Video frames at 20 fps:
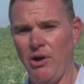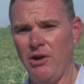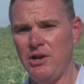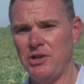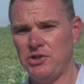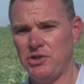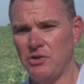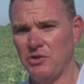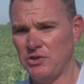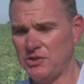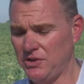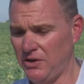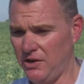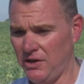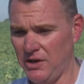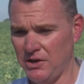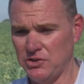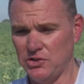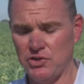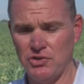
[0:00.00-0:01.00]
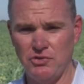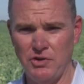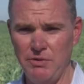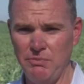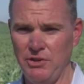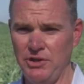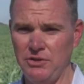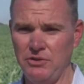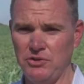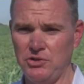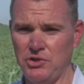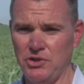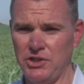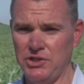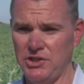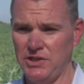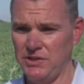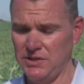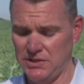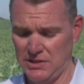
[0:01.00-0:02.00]
artichokes are extremely
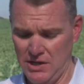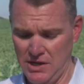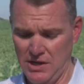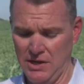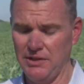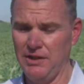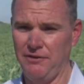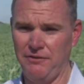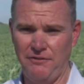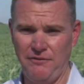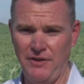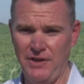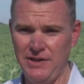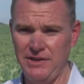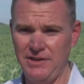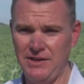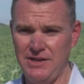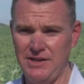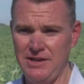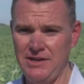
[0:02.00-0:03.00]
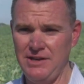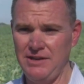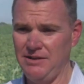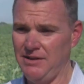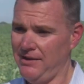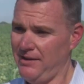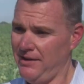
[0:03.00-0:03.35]
nutritious, they're fun to eat,